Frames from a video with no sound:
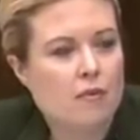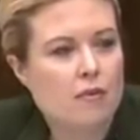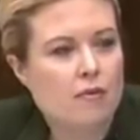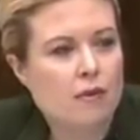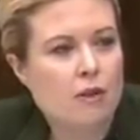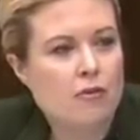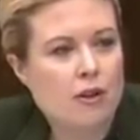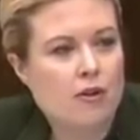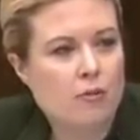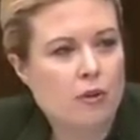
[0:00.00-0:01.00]
Female
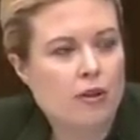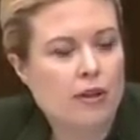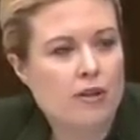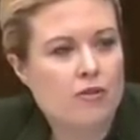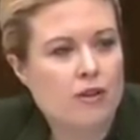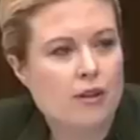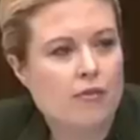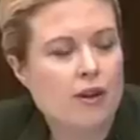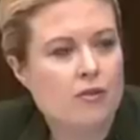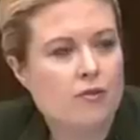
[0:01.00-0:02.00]
genital mutilation
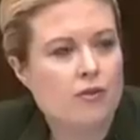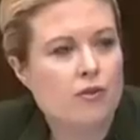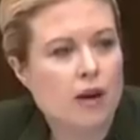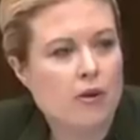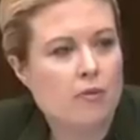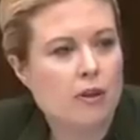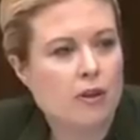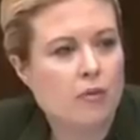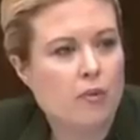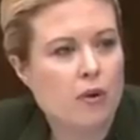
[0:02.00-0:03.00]
affects over 200
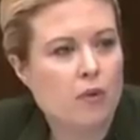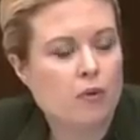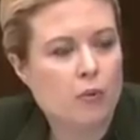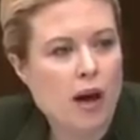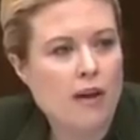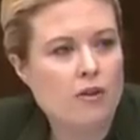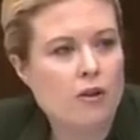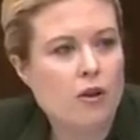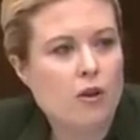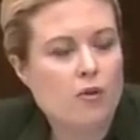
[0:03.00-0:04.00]
million women worldwide.
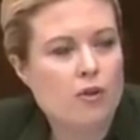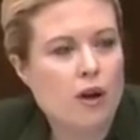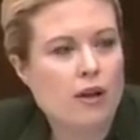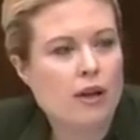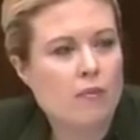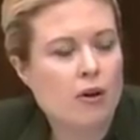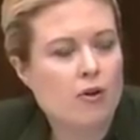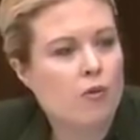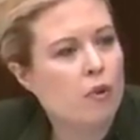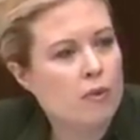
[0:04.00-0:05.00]
We're talking
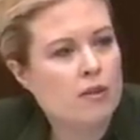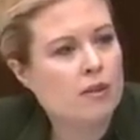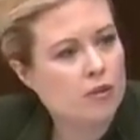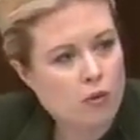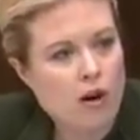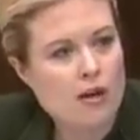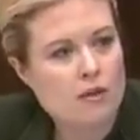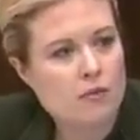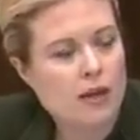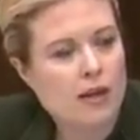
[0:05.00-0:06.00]
about a woman's
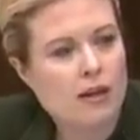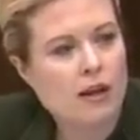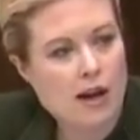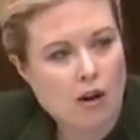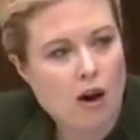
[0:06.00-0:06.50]
clitoris being cut